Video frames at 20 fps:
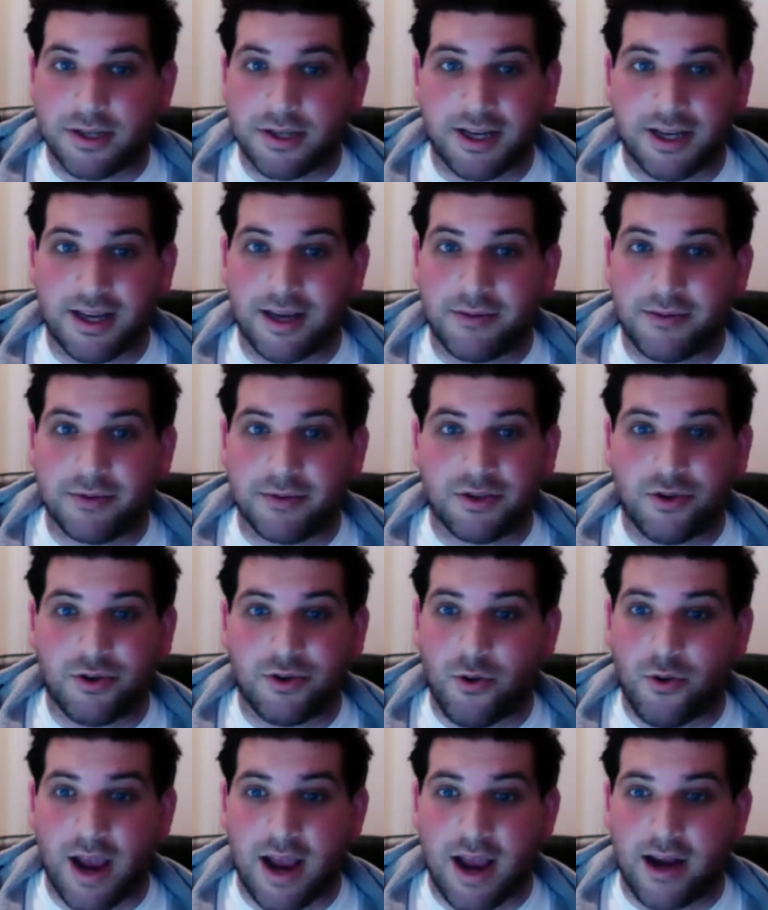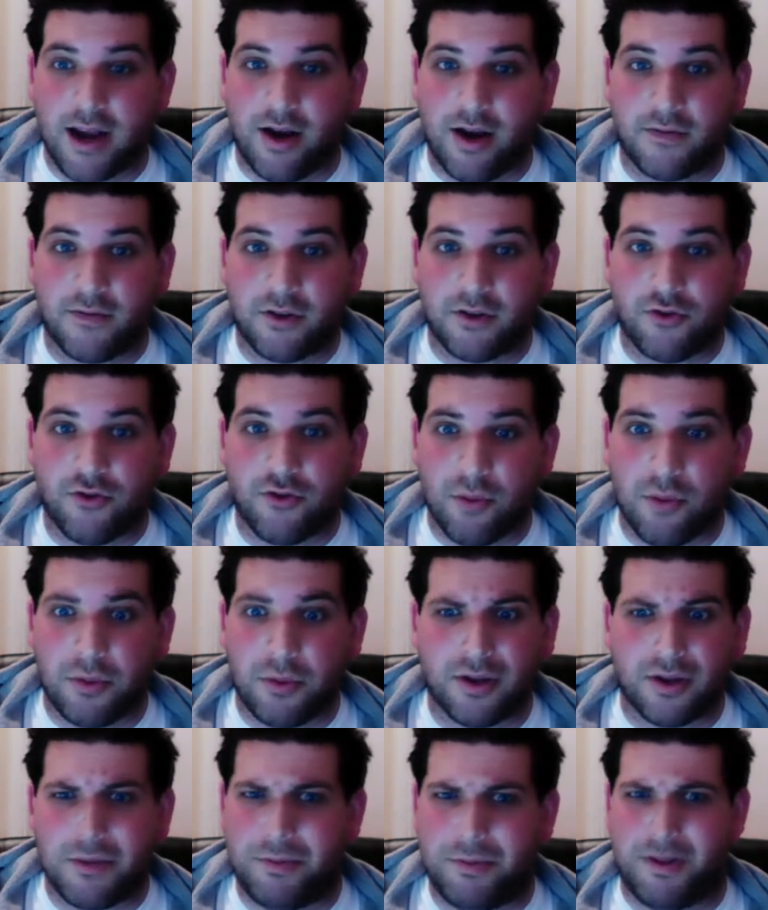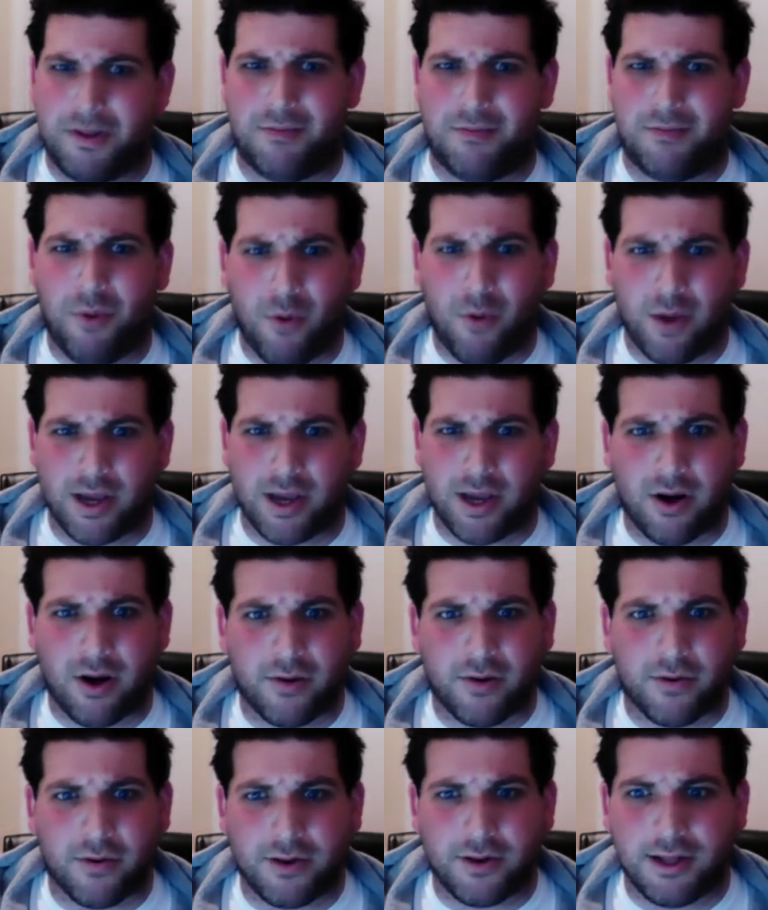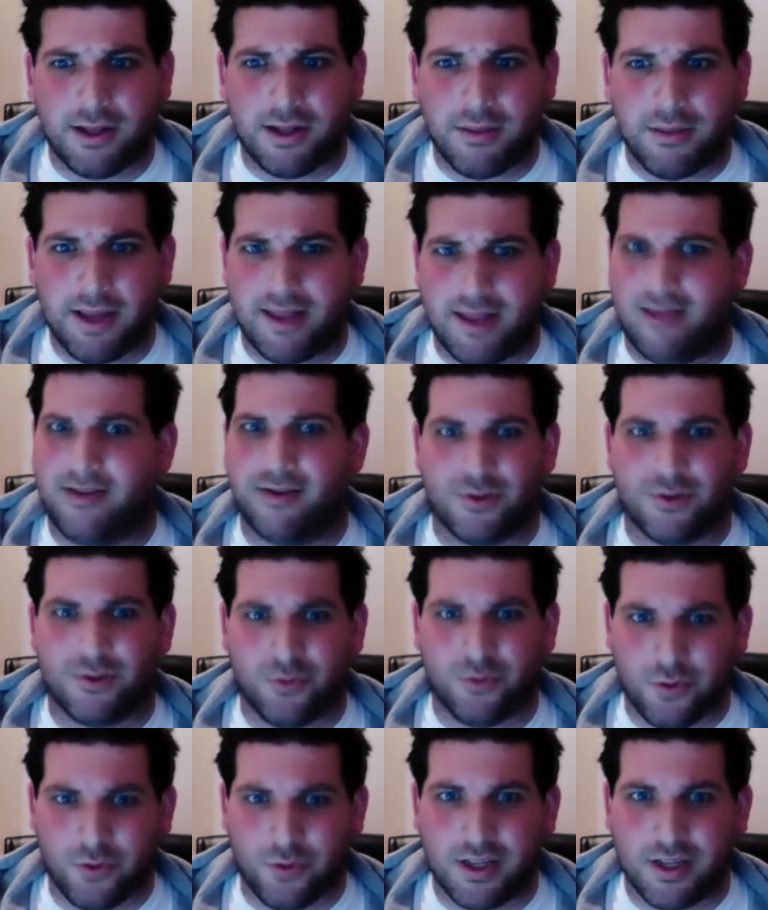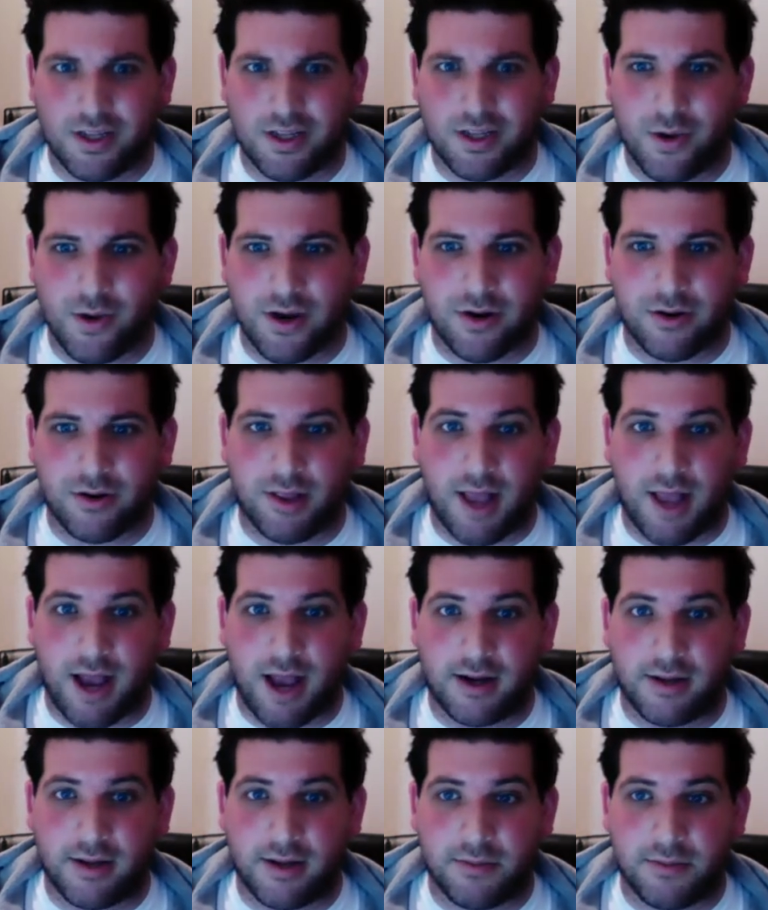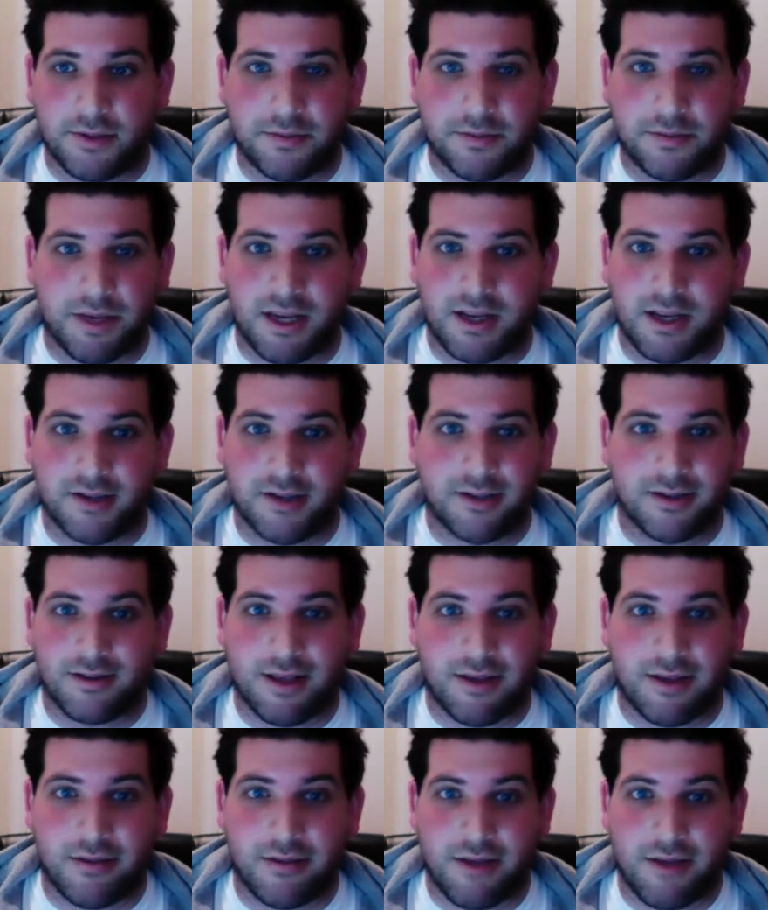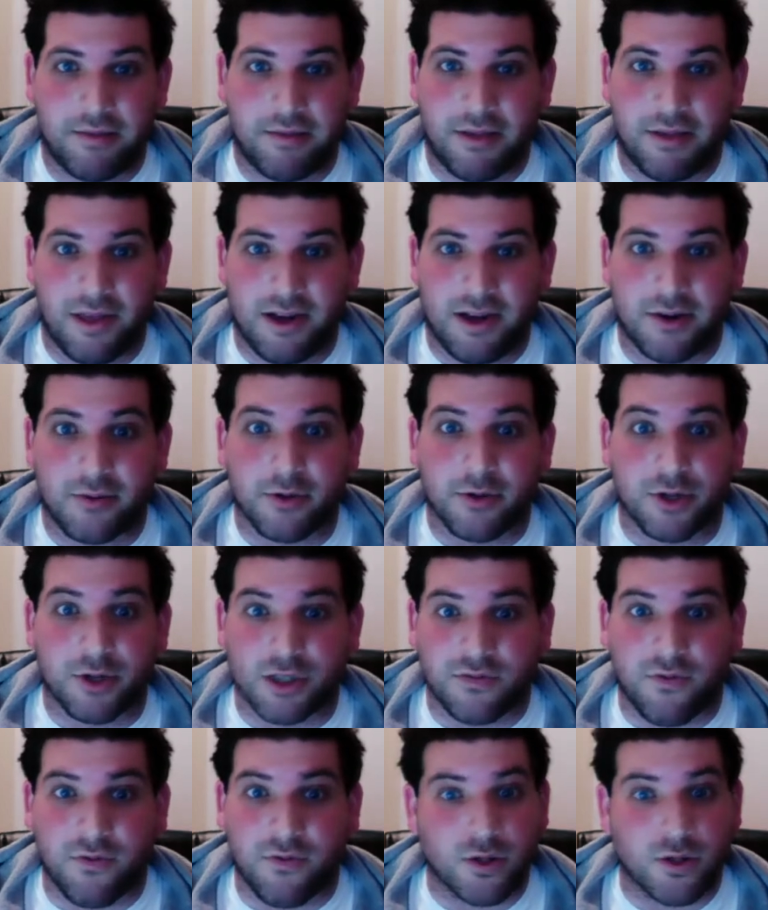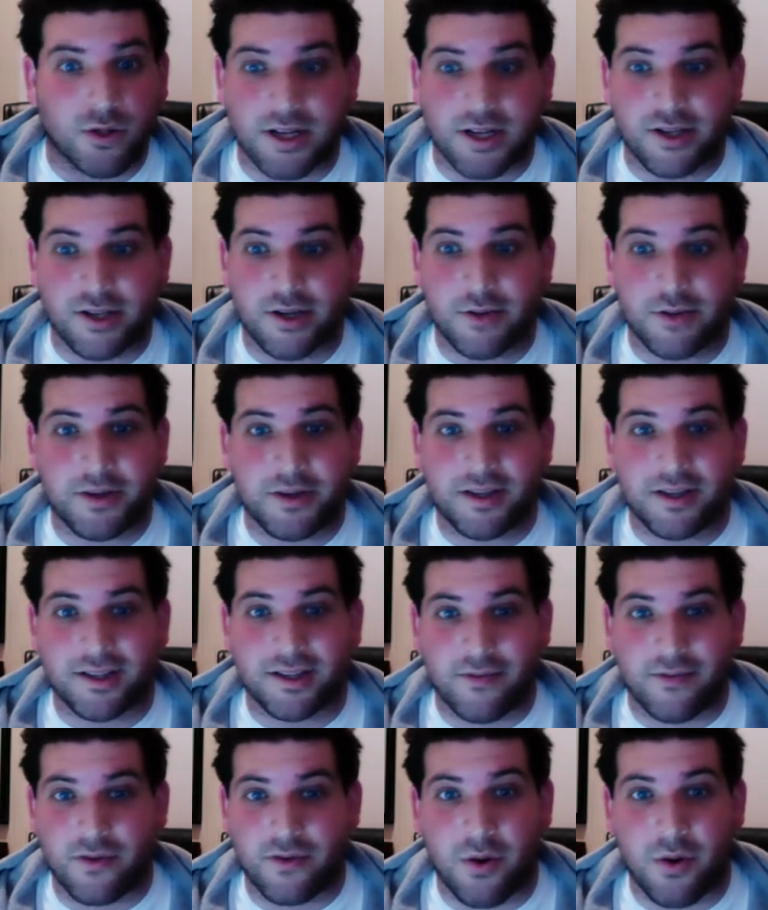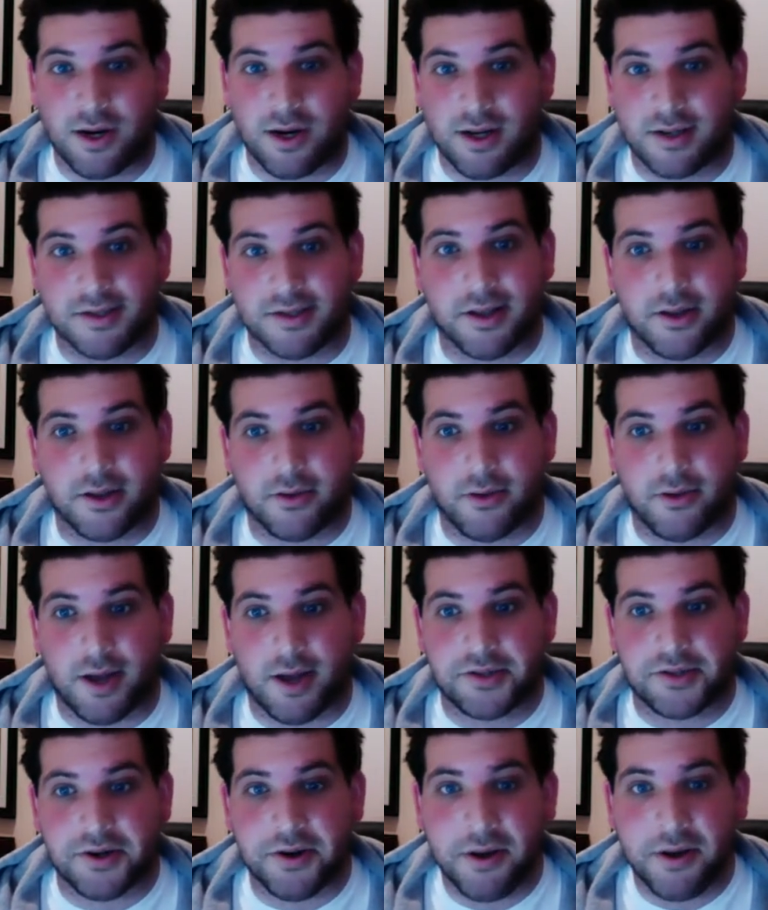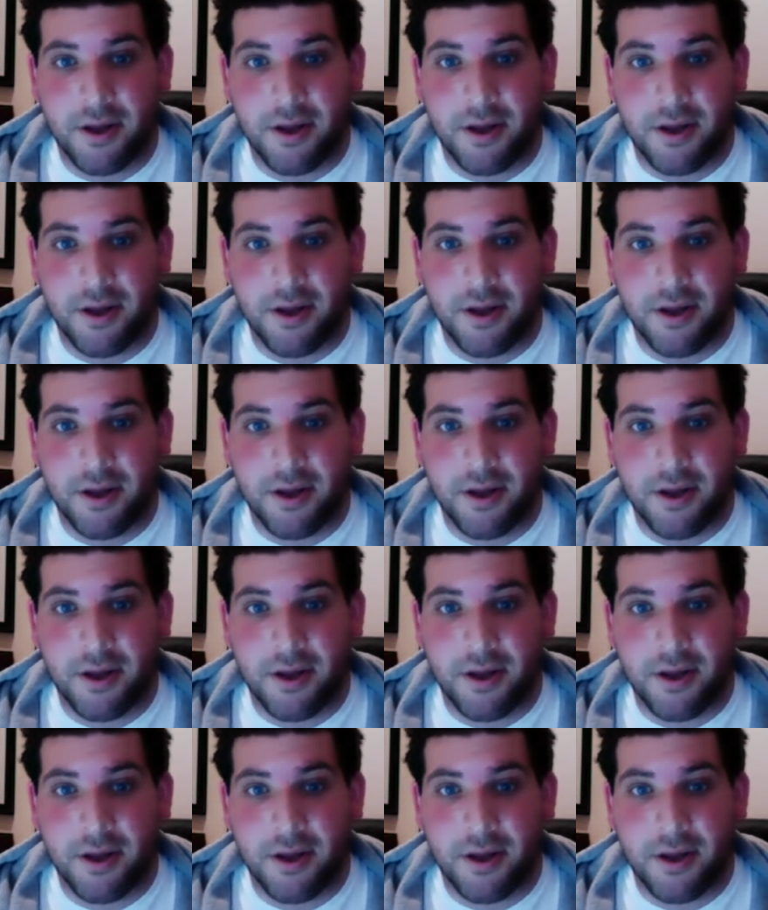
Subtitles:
He was creating off the dribble. He played point guard for a little bit in those really weird lineups because that the Thunder were just forced into because they have no one else on their roster.